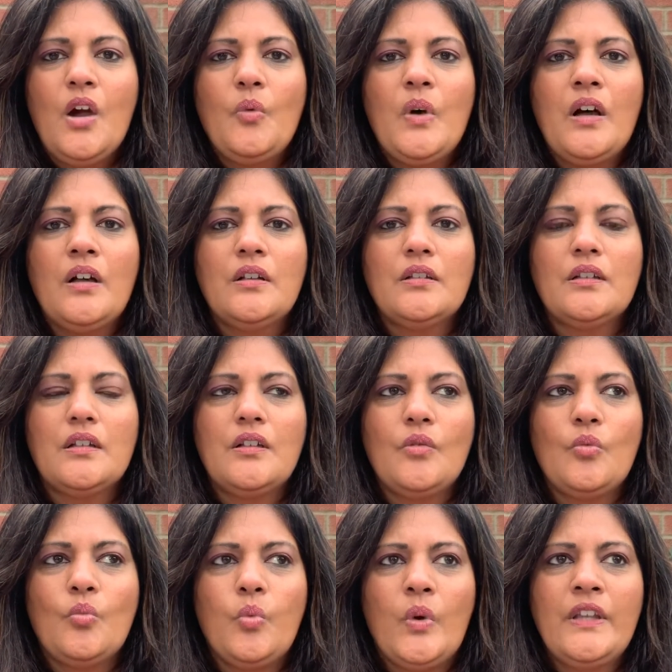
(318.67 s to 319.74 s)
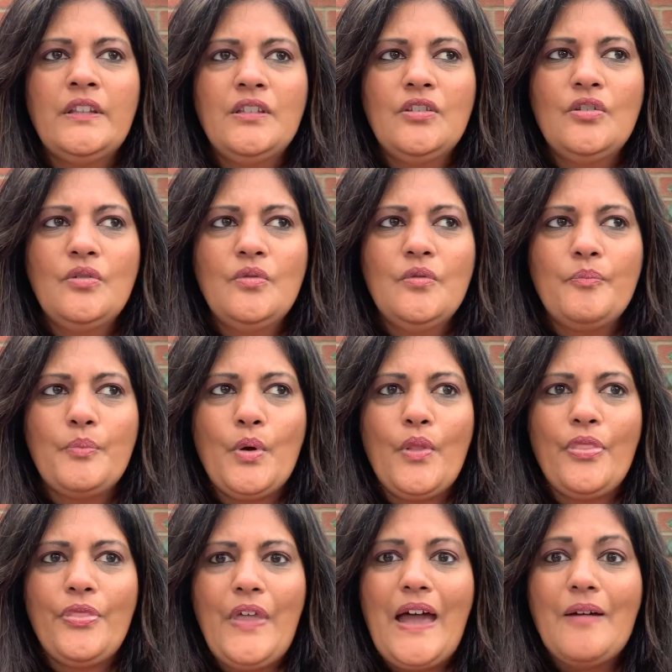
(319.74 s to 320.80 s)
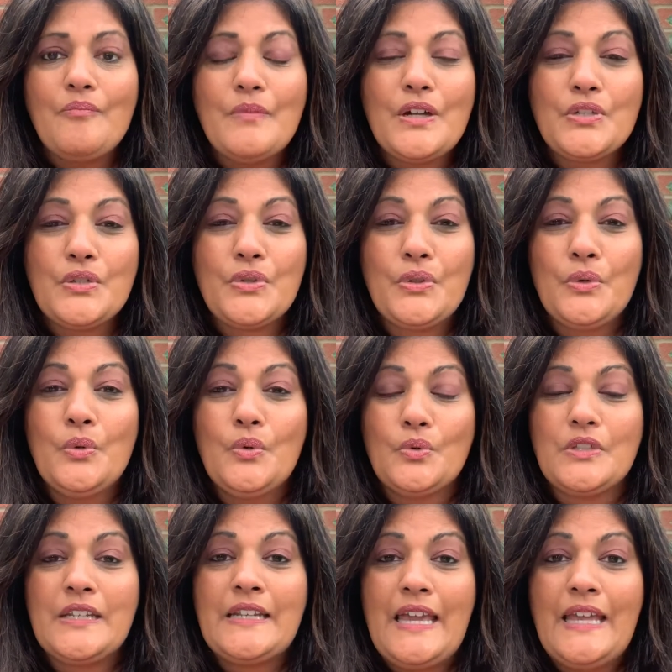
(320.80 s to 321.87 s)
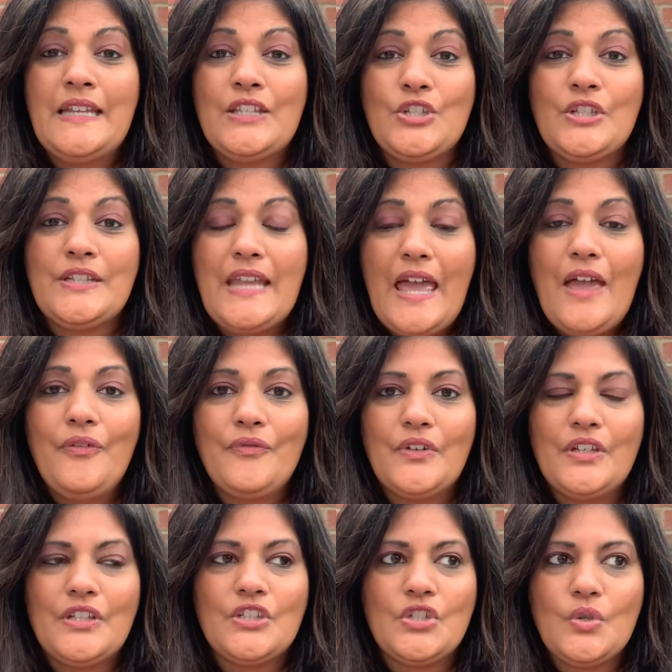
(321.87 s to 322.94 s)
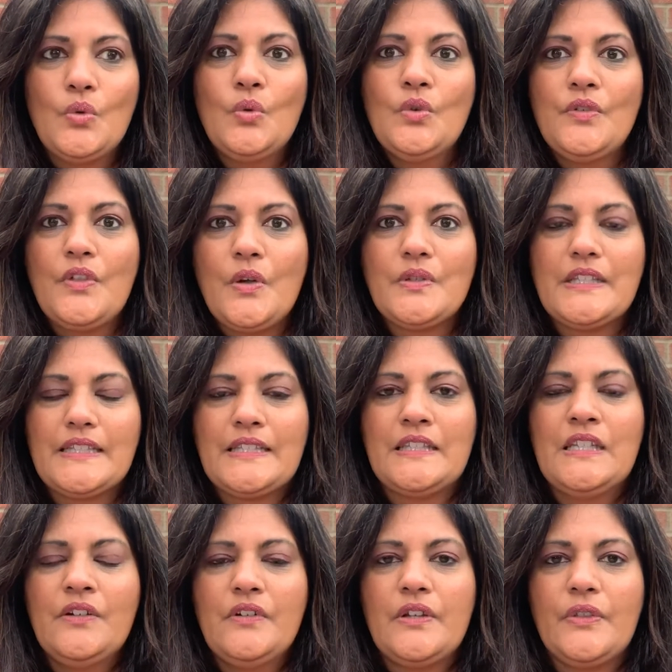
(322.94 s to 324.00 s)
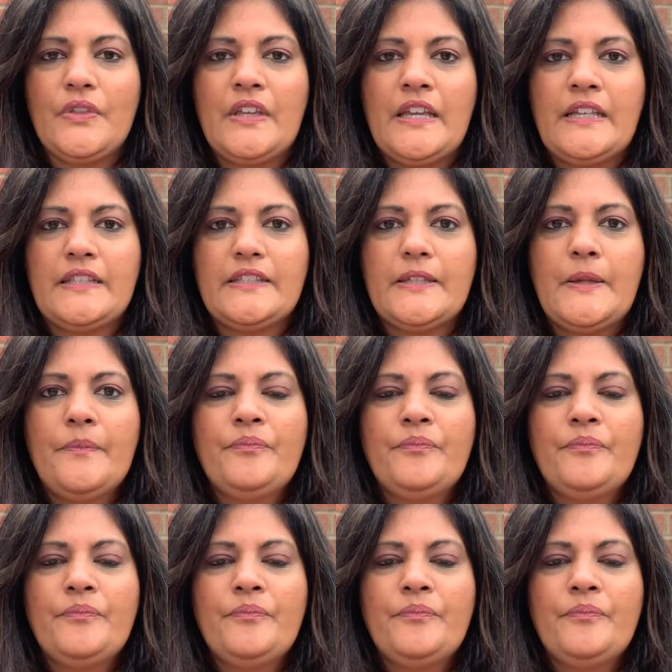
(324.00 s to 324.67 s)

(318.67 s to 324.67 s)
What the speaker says: Well, when you put that much thought and energy and effort into all of those exterior things,